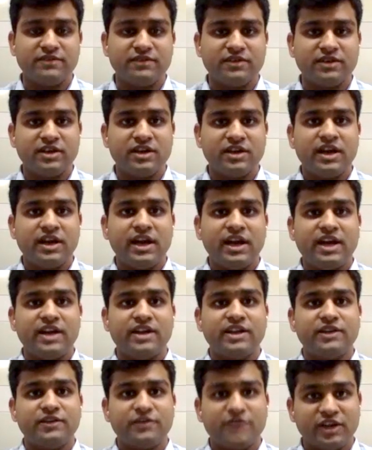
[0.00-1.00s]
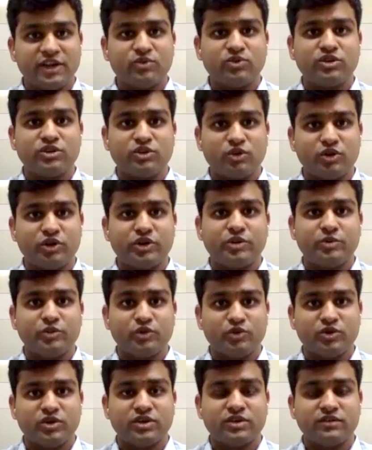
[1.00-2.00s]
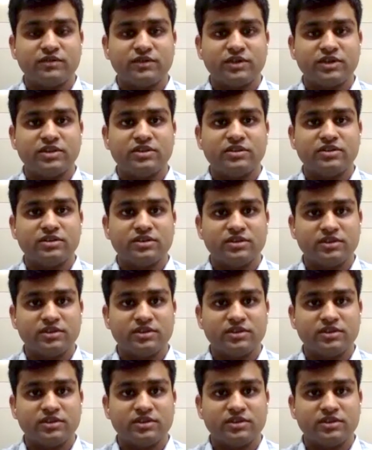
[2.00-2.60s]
life, and if I could contribute with